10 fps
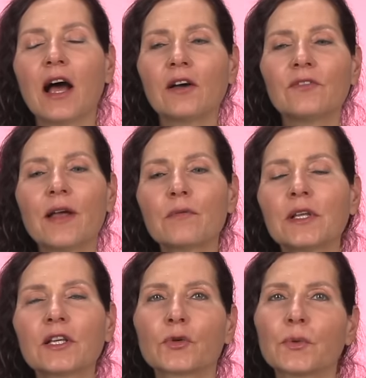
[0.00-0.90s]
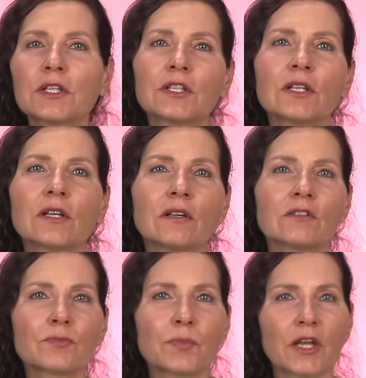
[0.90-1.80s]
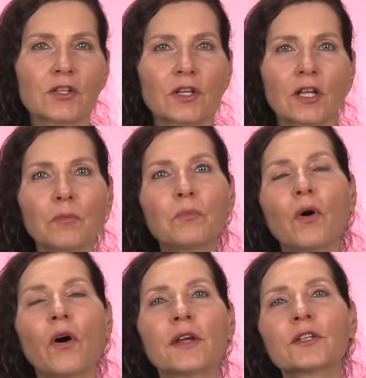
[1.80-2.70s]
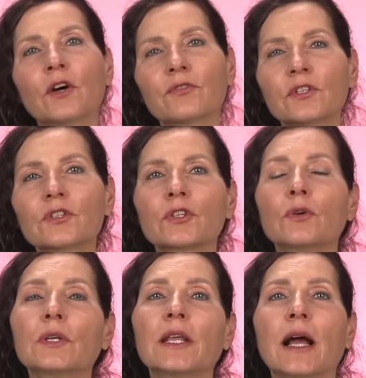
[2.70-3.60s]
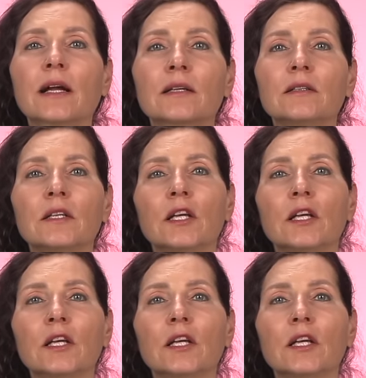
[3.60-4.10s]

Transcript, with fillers: a very critical special point of the zodiac